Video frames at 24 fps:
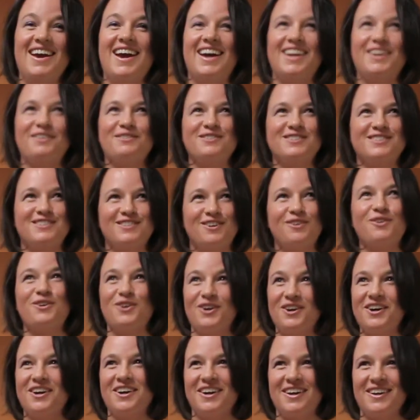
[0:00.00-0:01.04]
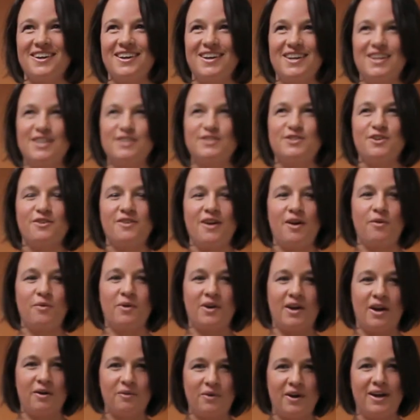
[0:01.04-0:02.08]
and it was so good. So that
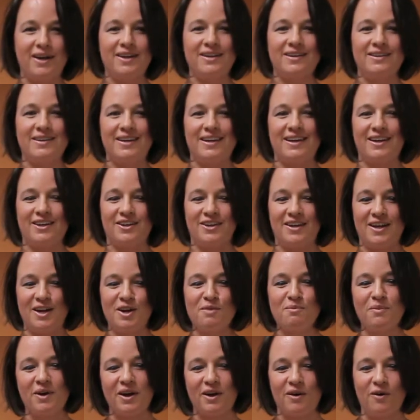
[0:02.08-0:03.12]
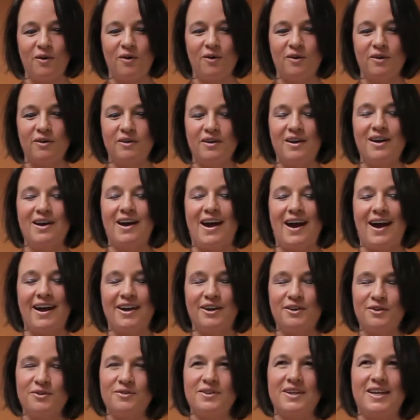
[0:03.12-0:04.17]
when I ran and I could hit my goal, I
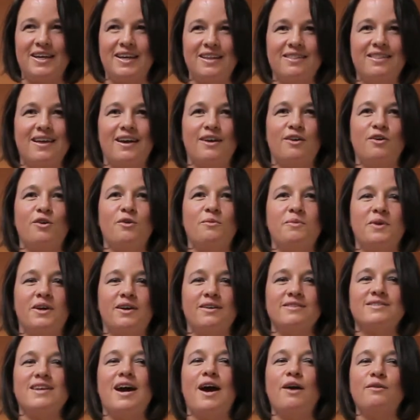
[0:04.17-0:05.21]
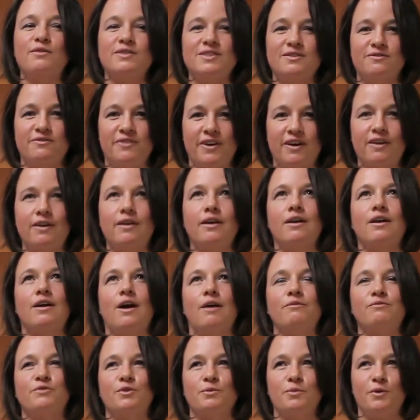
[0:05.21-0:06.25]
could only hit that goal because I was very
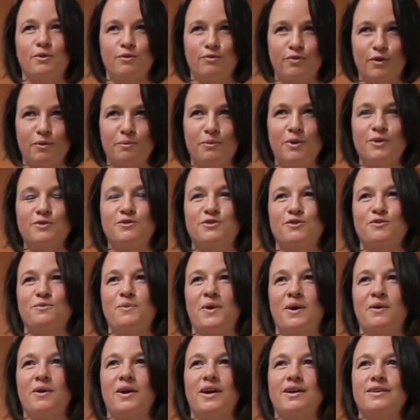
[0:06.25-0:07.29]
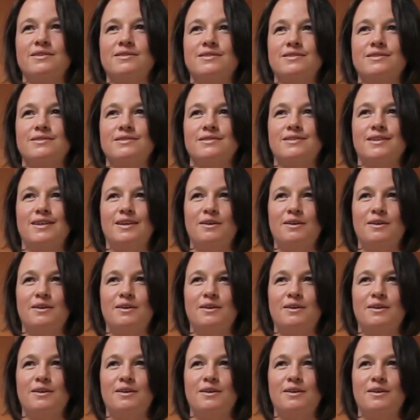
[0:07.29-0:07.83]
uncomfortable for most of my race.